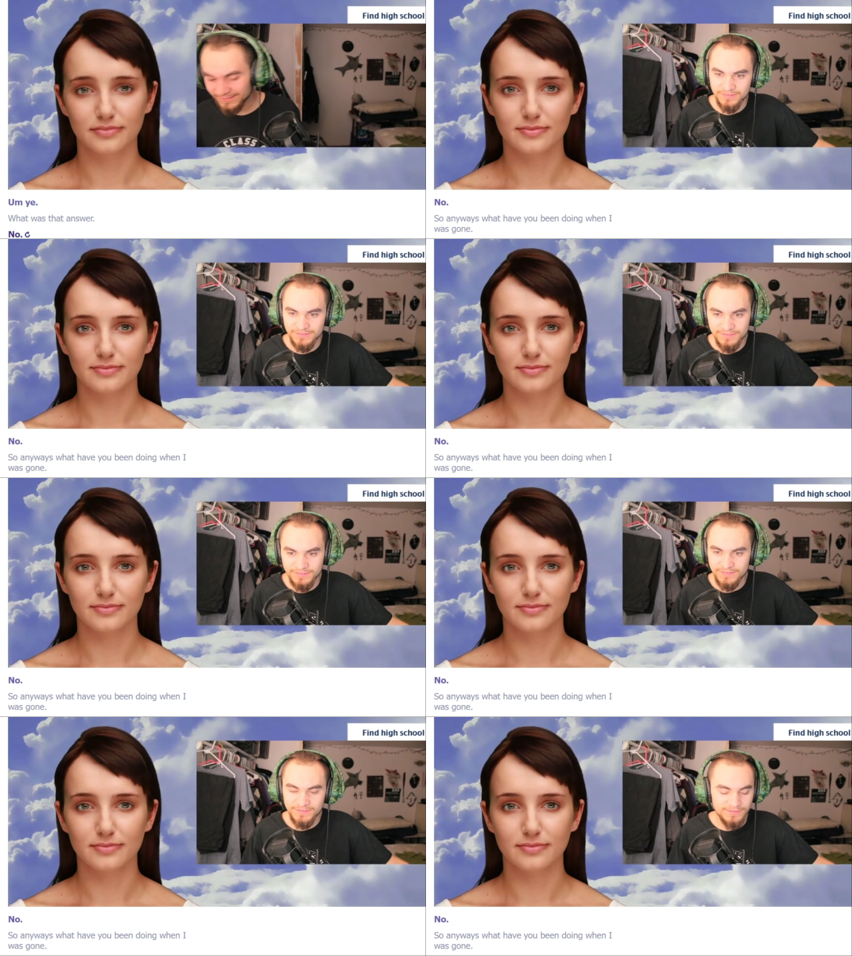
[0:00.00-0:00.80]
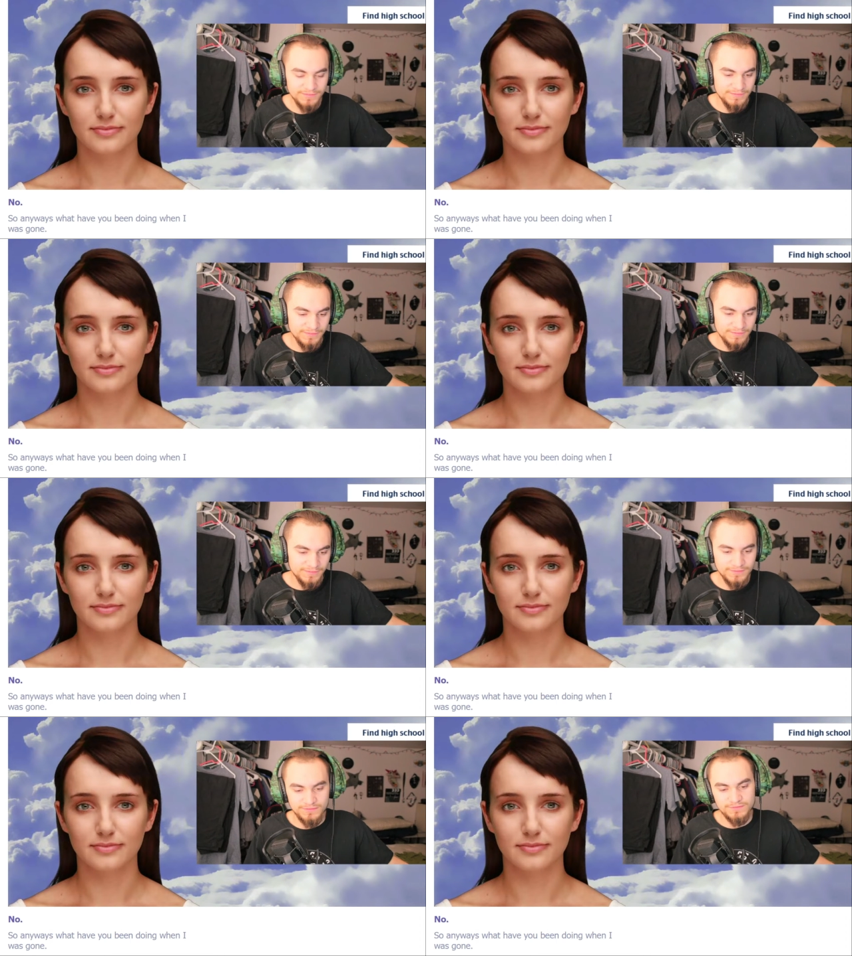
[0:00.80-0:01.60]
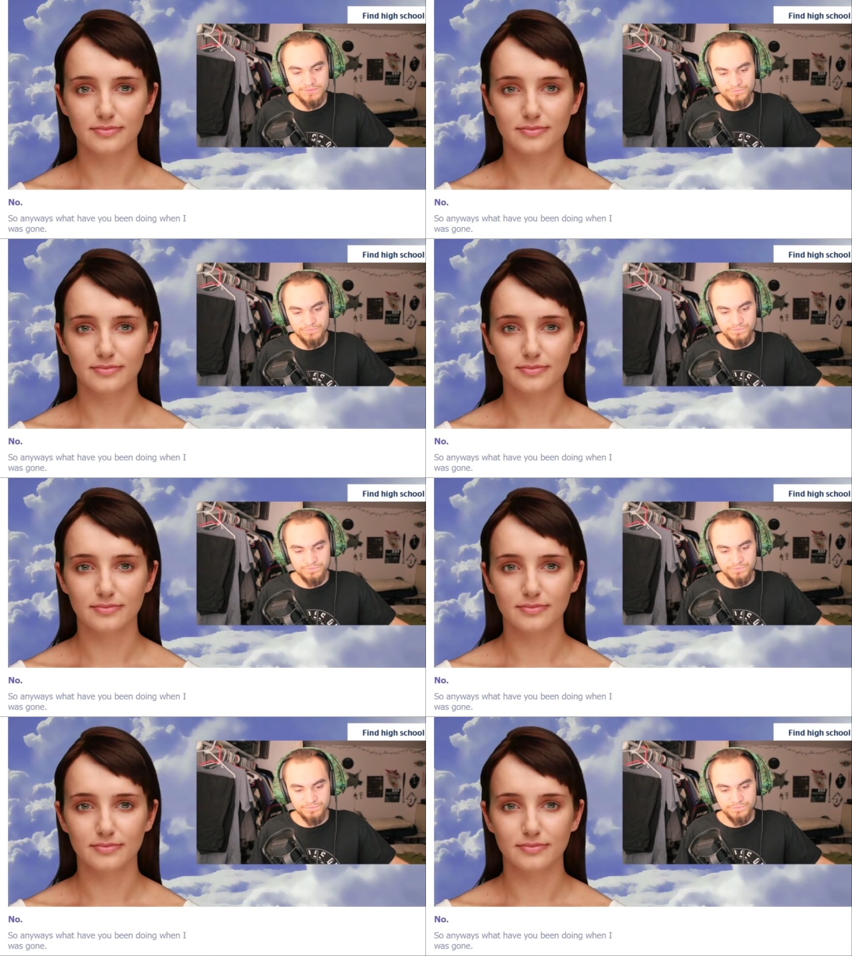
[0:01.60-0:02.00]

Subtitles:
Nothing is said.